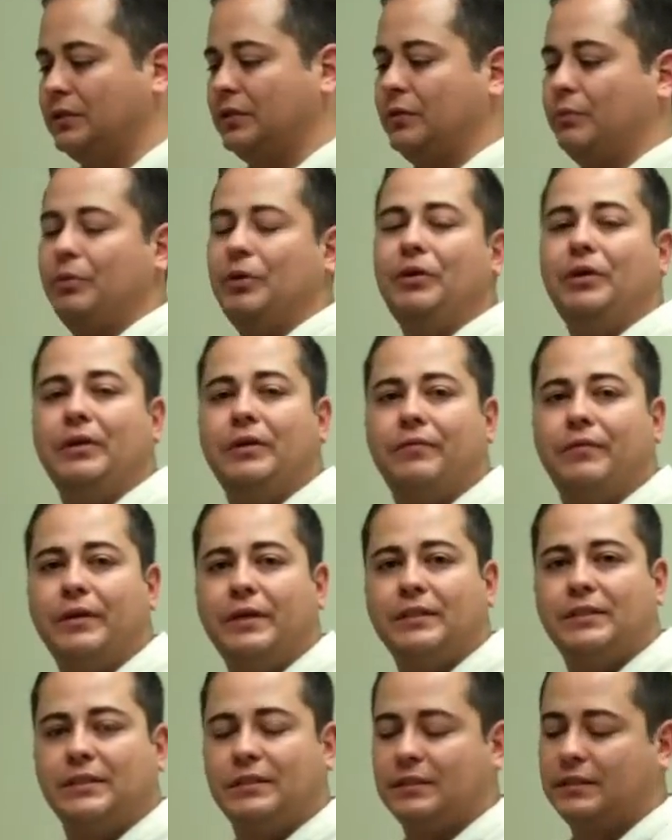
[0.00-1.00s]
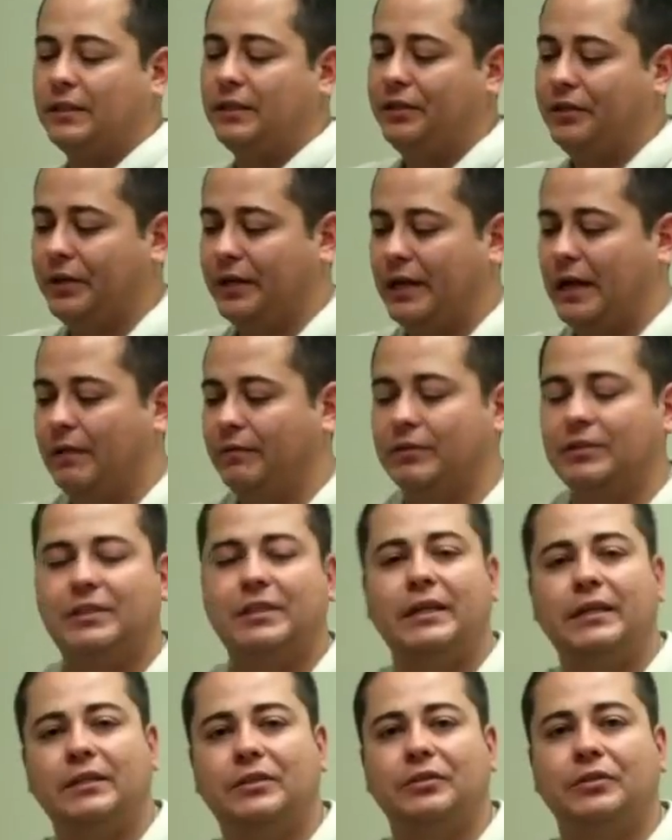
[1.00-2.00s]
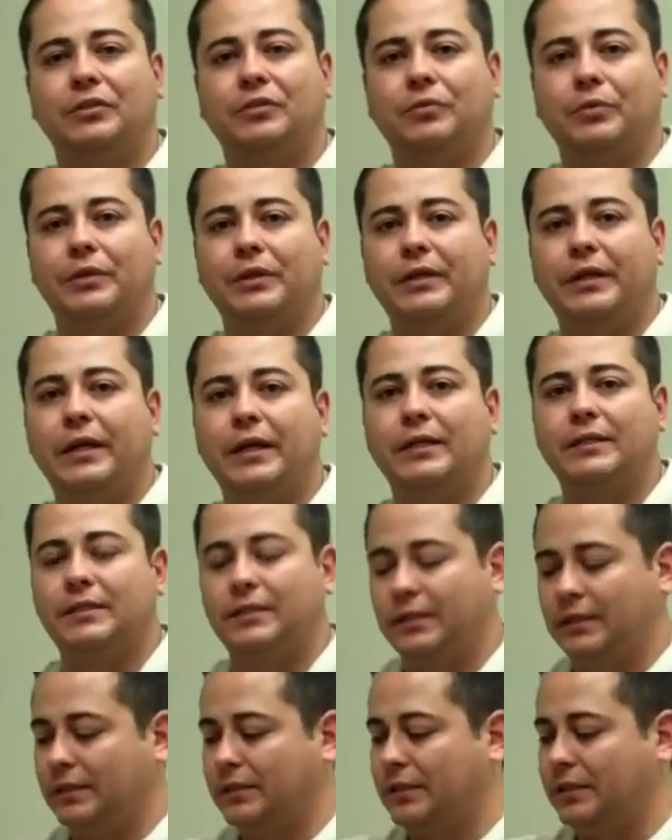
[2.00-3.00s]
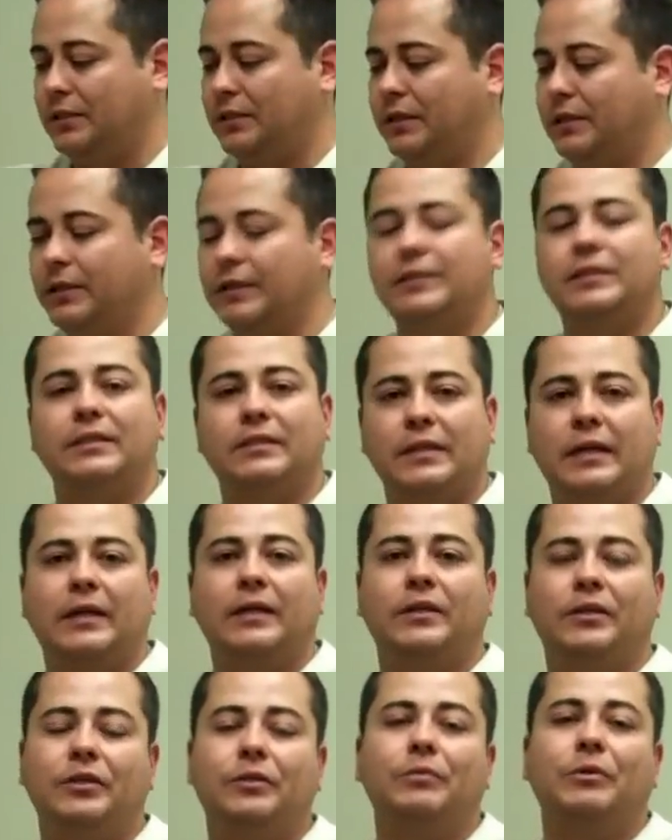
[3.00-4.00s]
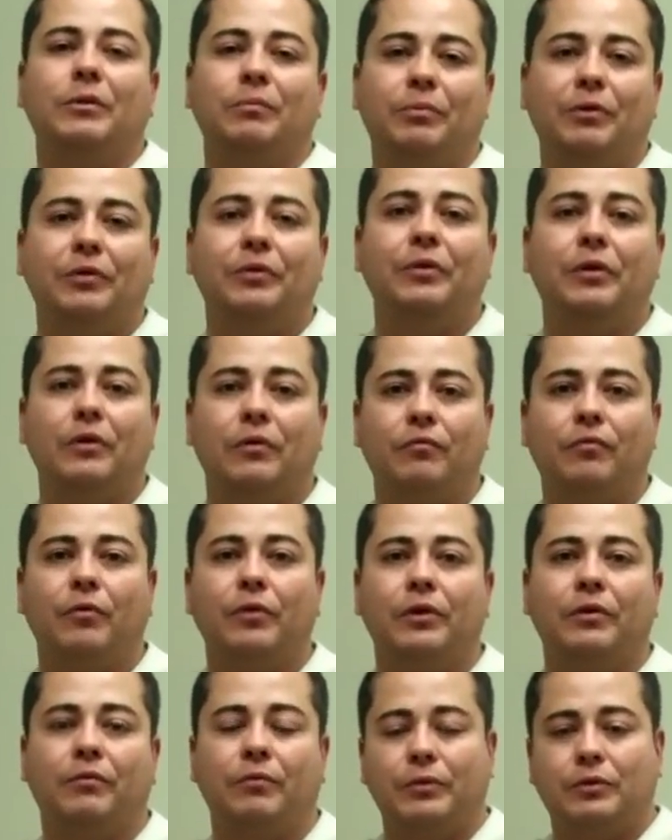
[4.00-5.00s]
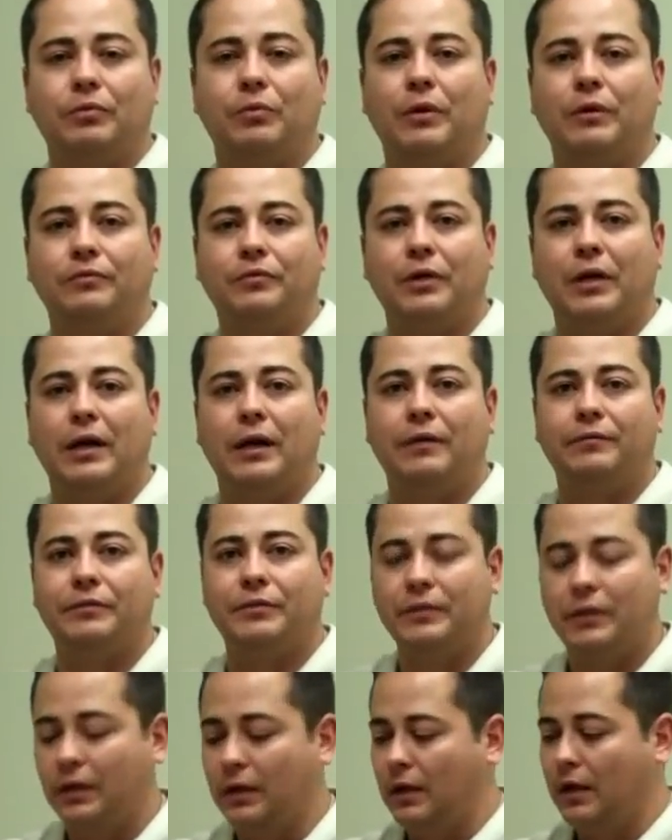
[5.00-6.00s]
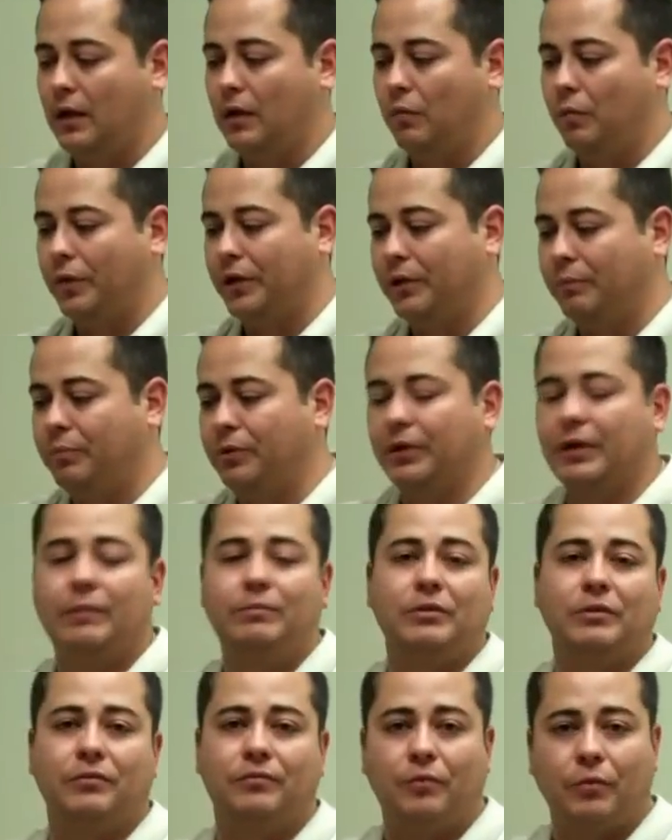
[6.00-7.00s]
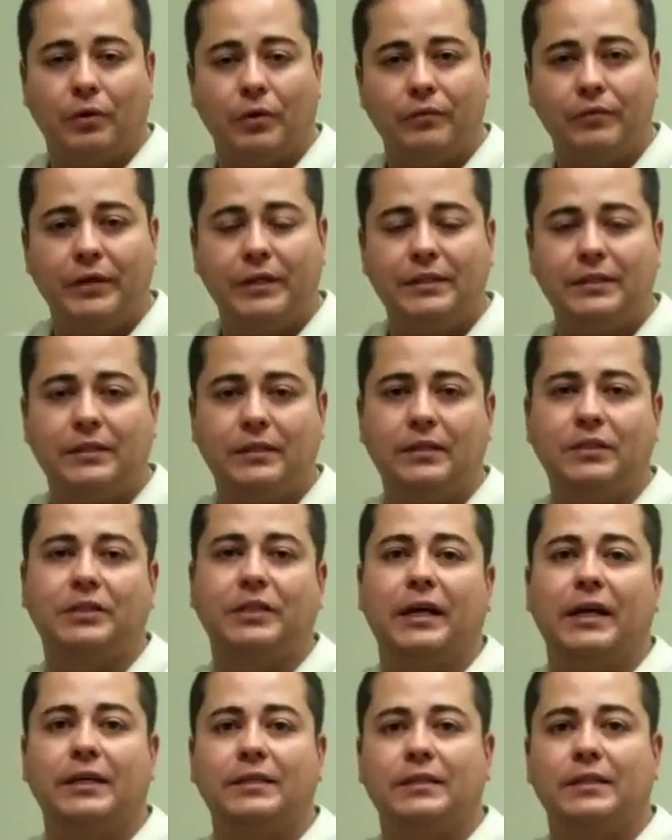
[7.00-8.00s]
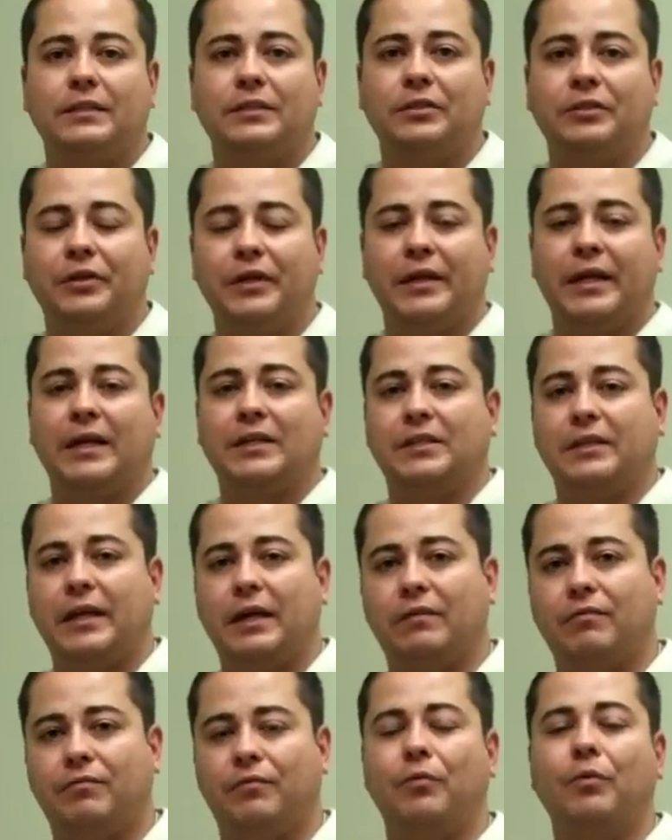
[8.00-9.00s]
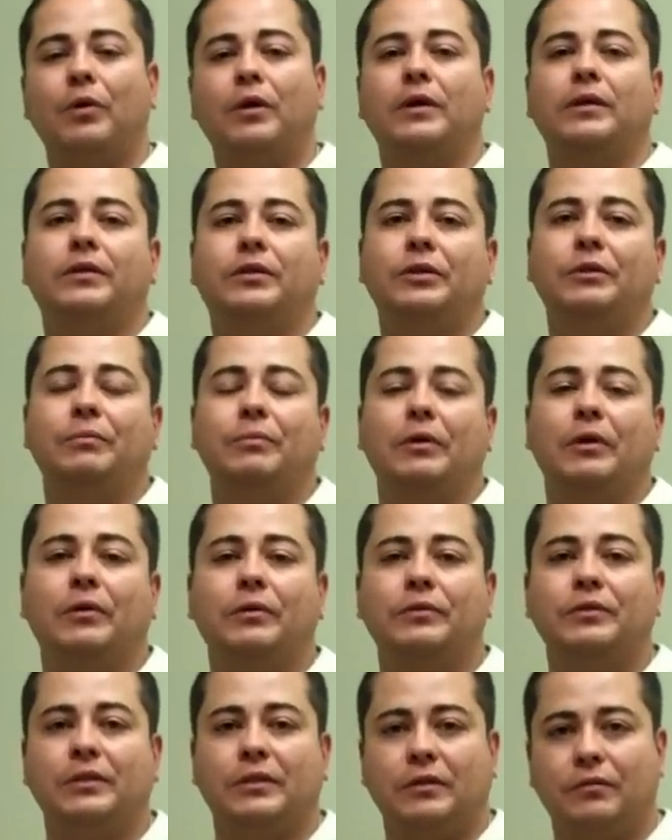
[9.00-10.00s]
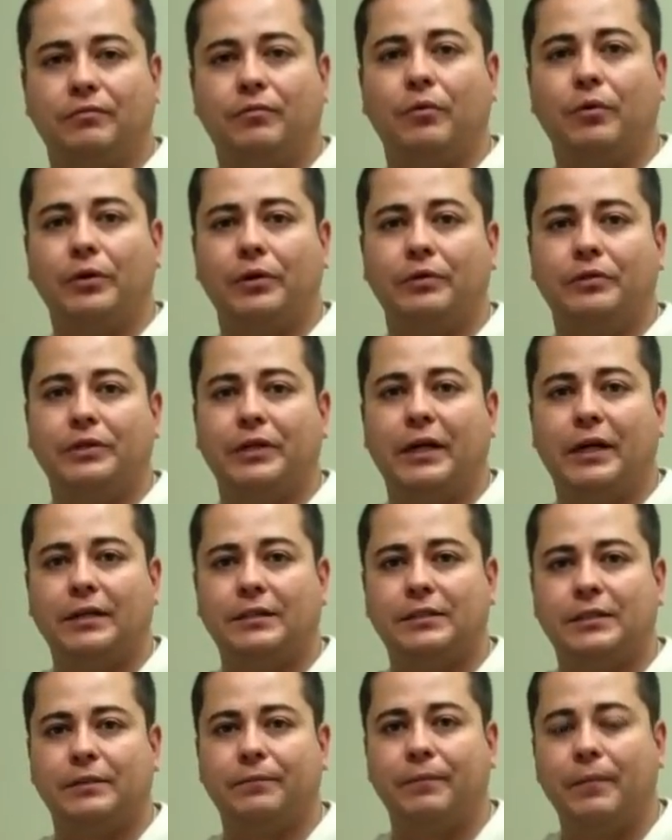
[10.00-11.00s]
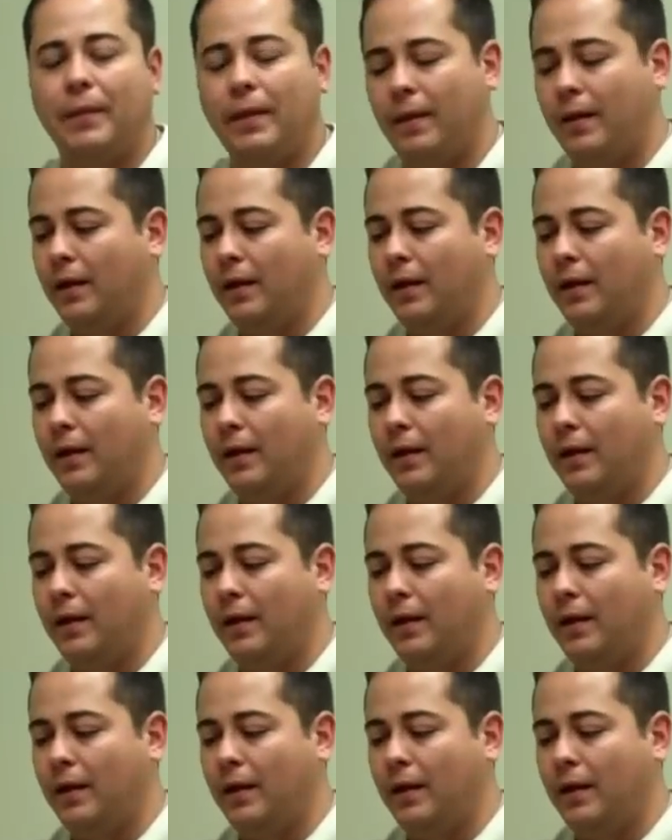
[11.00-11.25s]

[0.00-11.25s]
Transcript: So the beauty of this is that you can have a C8220X, and essentially this is a Hadoop compute node for you with 12 drives. We can put up to four of these in the chassis, so you can actually have four Hadoop nodes in a 4U chassis.